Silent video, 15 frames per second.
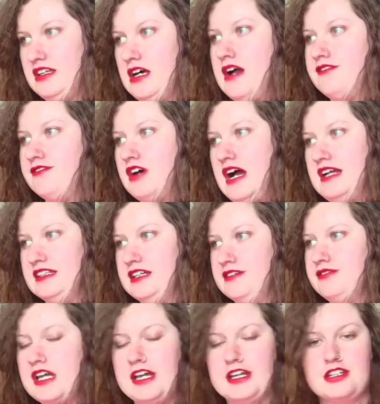life I
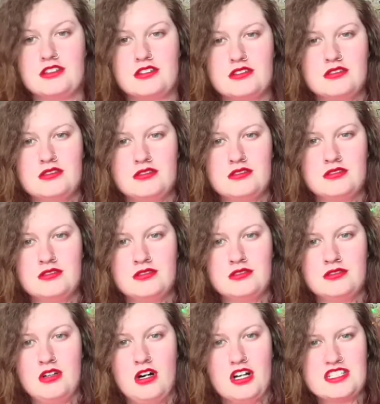lived in
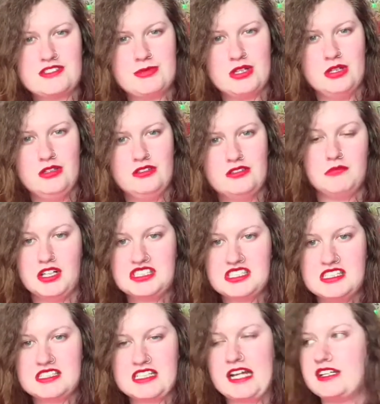hospital,
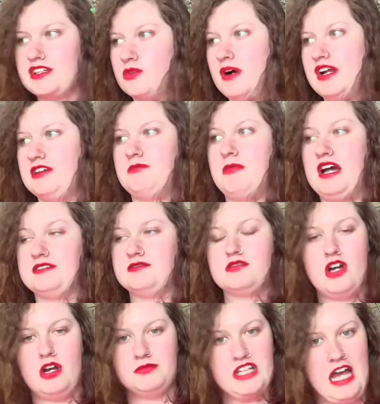mostly stayed in the one in my
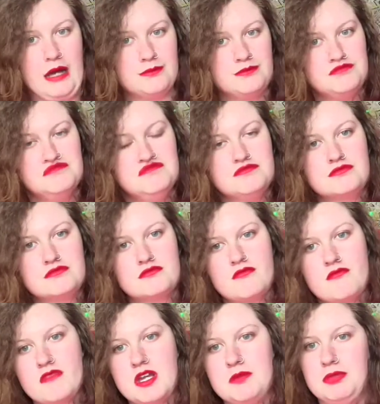hometown,
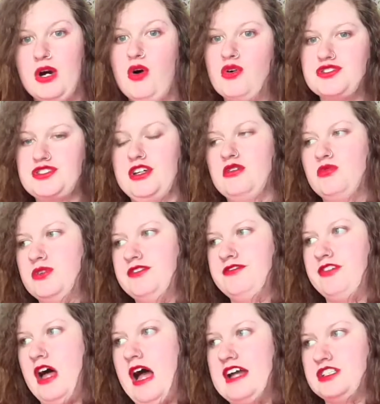but also would
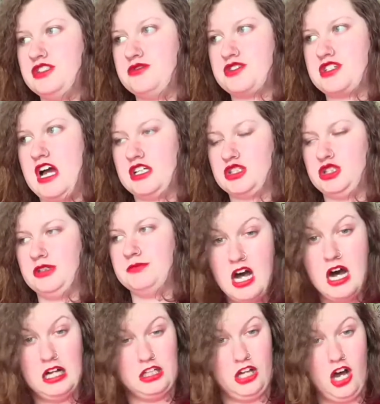fly to Starship
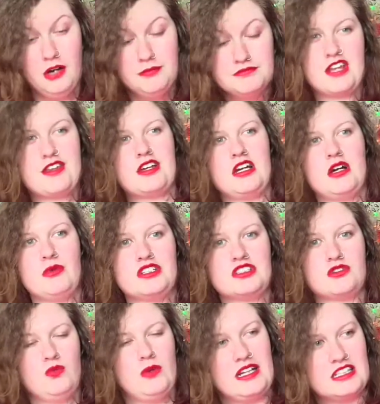a lot. I think I went
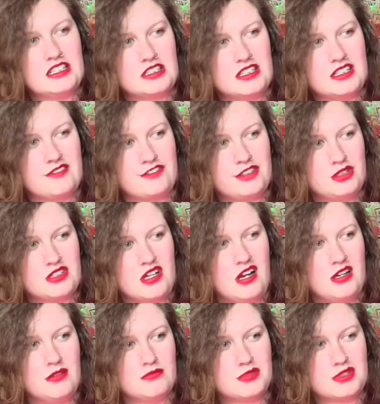to Wellington a few
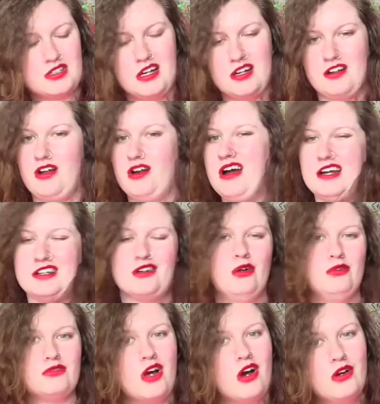times. I don't
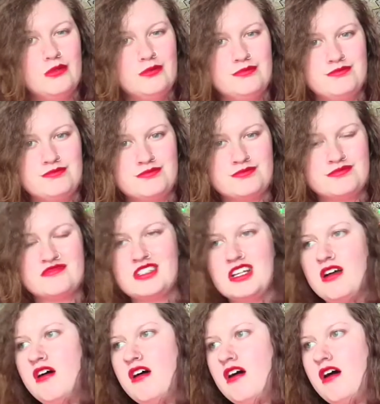know.
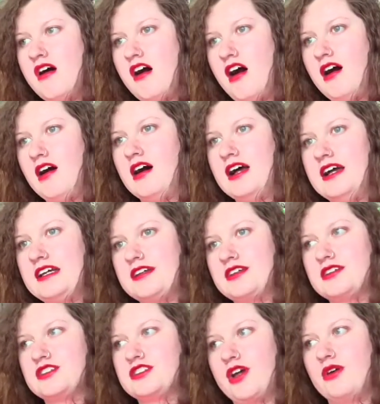I
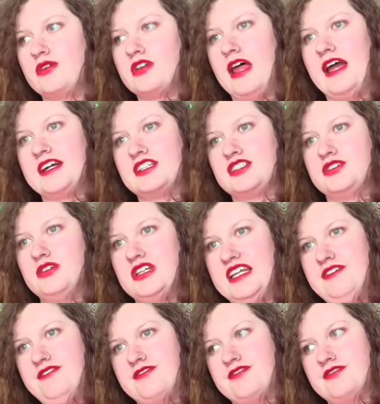don't like to
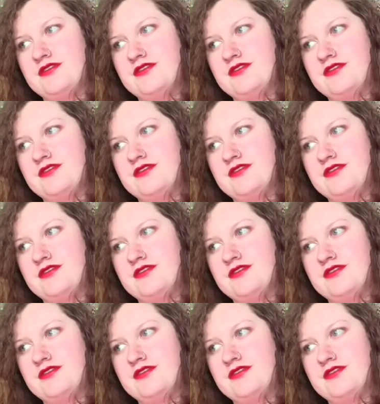live